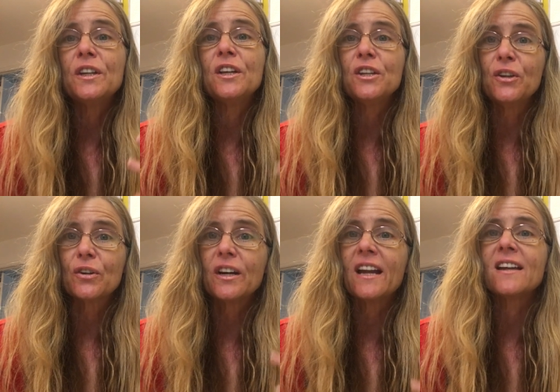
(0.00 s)
in
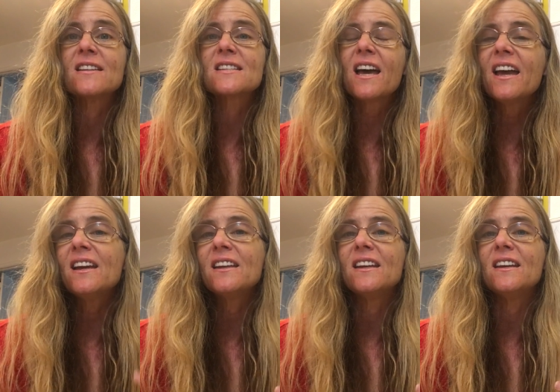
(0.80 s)
your
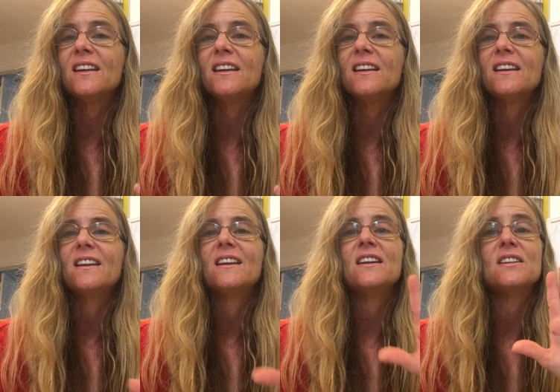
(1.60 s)
anxiety,
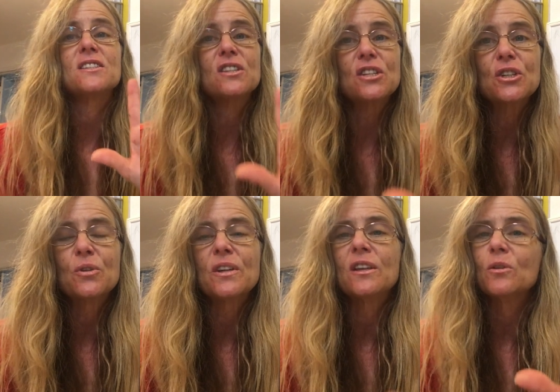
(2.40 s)
is to the
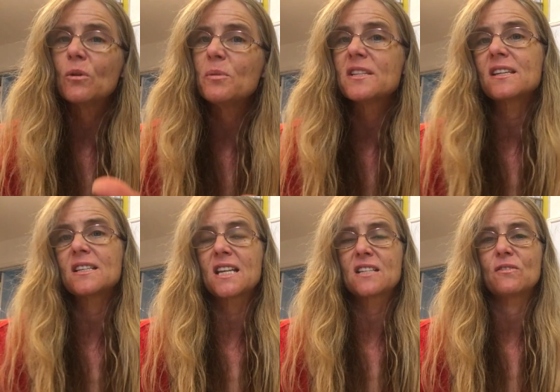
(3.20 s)
degree that you will be
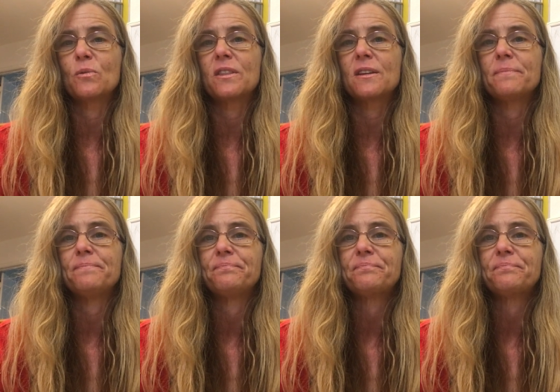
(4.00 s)
successful with them.